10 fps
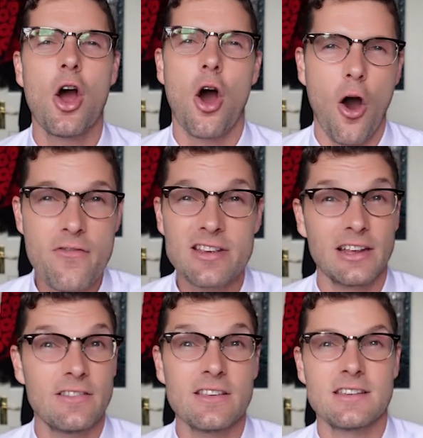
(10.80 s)

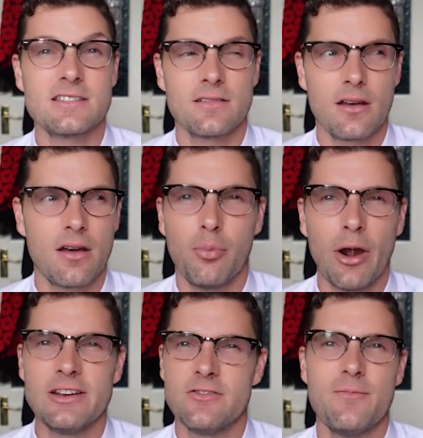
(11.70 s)
Obviously this is a
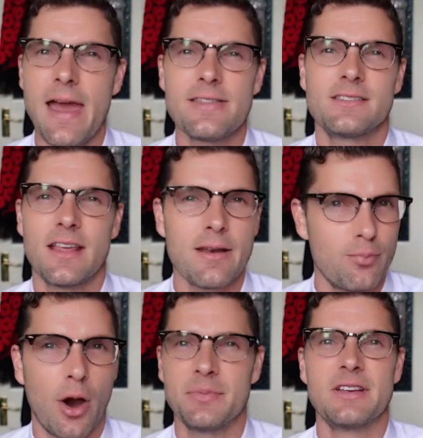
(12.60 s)
branch of maths that
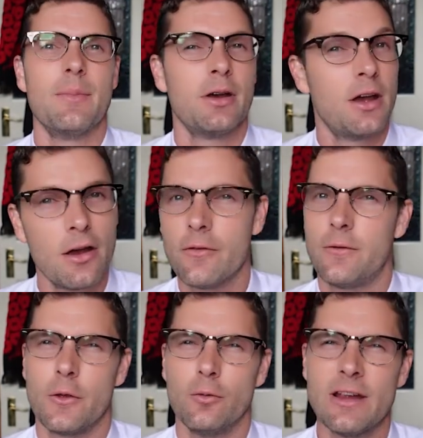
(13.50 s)
pops up
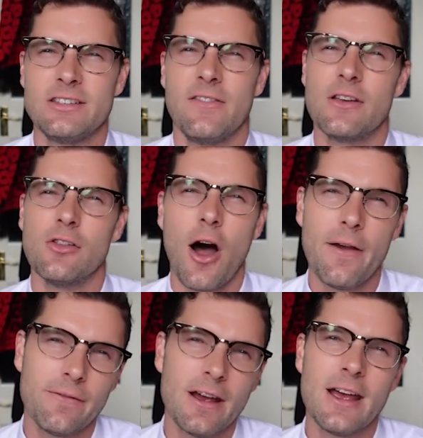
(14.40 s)
for the rest of your
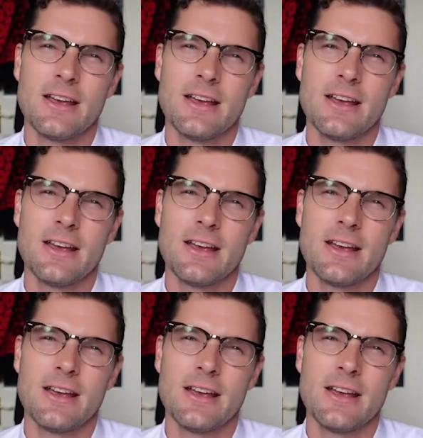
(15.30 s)
life